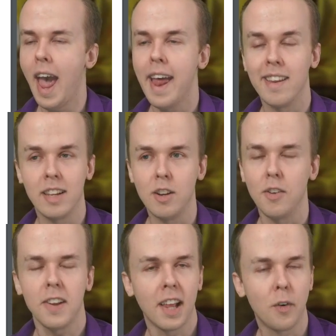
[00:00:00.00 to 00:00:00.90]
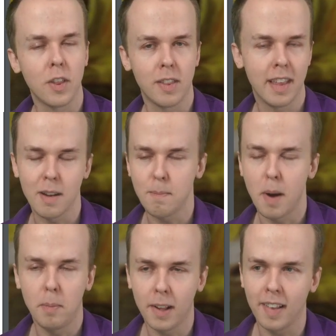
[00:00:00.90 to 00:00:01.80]
and, you know, dealing with it
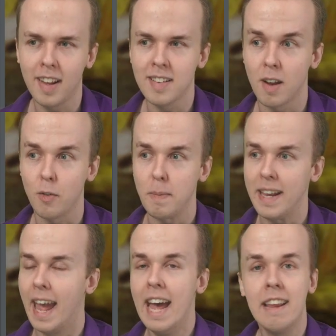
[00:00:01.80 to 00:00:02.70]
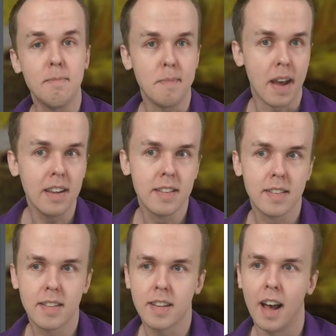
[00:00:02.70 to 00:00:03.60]
publicly and stuff would be
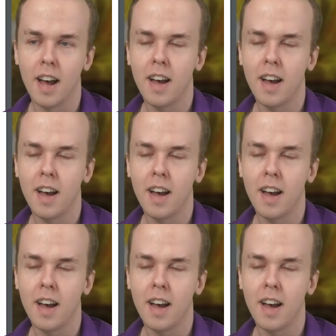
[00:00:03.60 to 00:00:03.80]
nice.